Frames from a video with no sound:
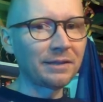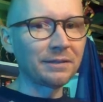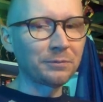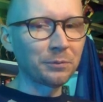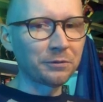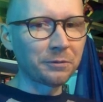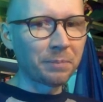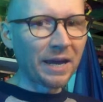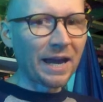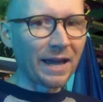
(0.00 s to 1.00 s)
This was the
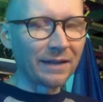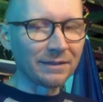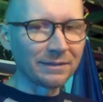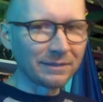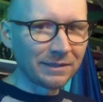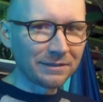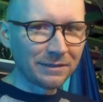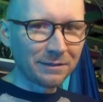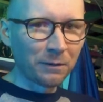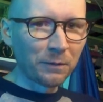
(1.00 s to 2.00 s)
pad because
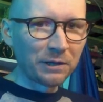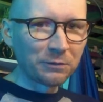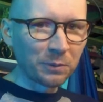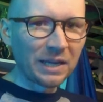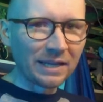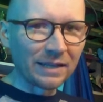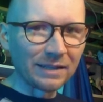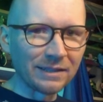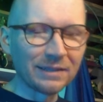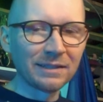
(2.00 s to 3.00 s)
he's always
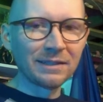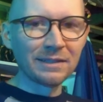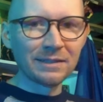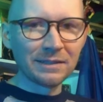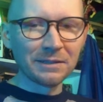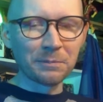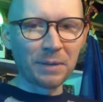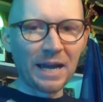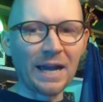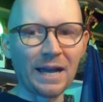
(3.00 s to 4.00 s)
reading the
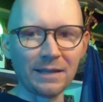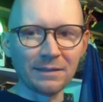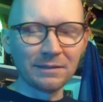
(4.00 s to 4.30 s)
pad.